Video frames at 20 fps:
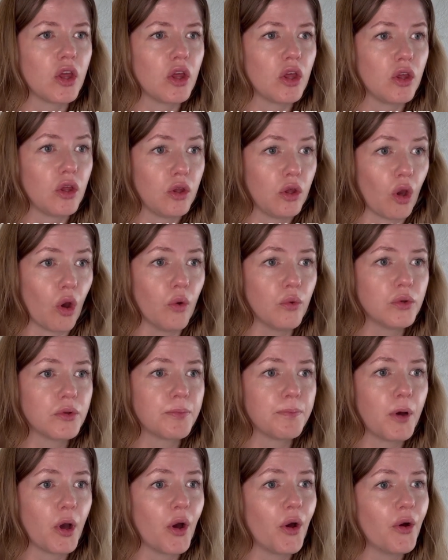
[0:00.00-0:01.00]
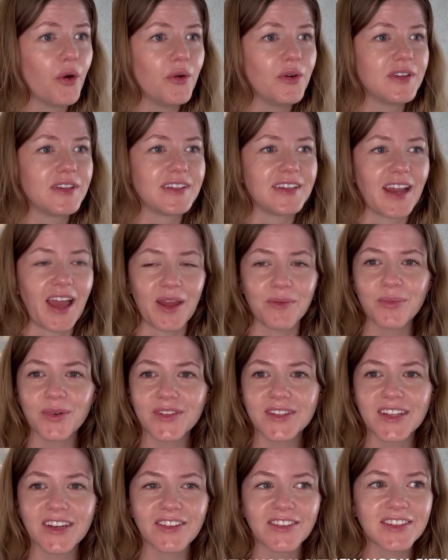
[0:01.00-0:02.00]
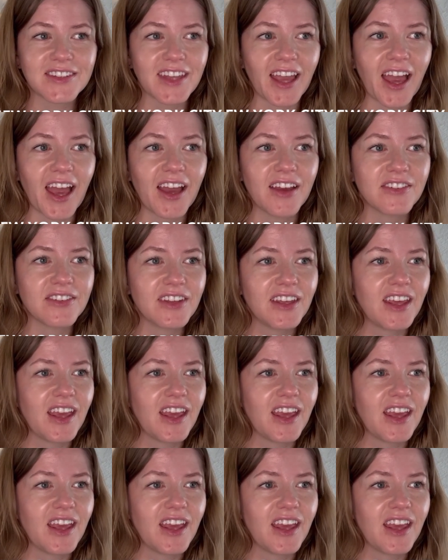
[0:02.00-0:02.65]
Yotpo, 9% of staff,